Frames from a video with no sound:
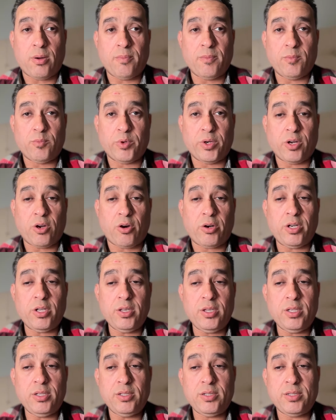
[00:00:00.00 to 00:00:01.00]
regarding
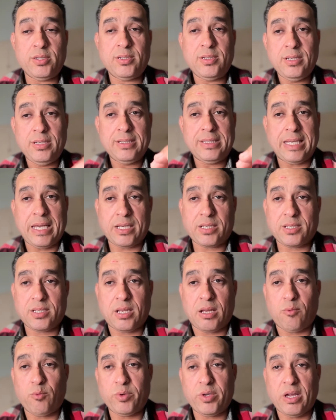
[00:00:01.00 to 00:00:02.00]
these texts
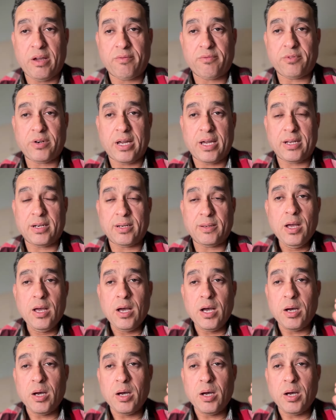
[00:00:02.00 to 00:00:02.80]
that we have read,